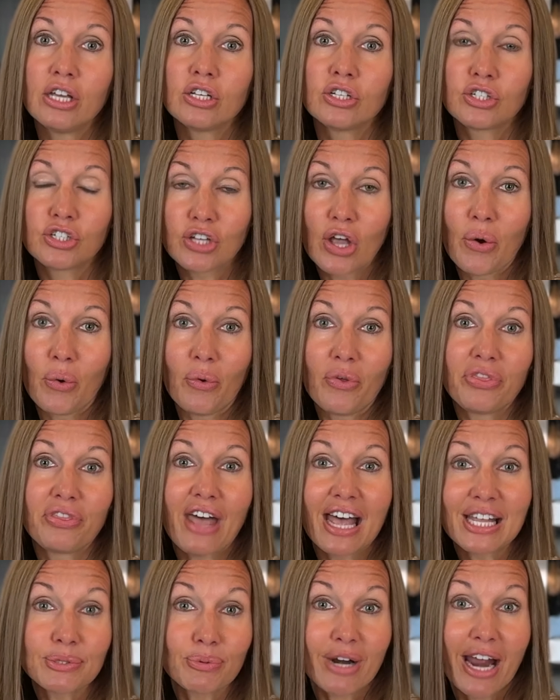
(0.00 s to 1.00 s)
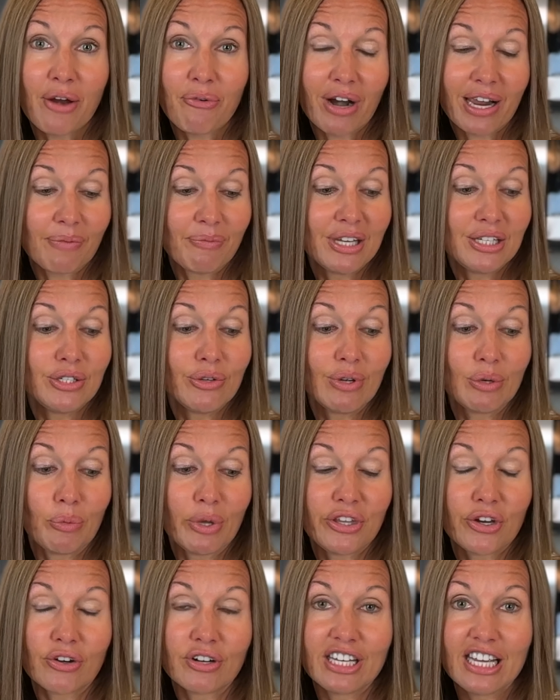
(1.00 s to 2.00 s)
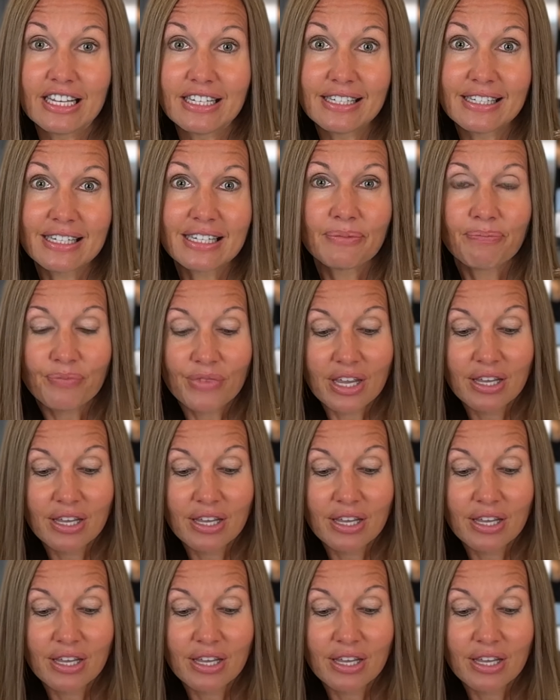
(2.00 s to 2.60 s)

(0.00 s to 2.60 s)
So that's what I recommend doing with your yeast.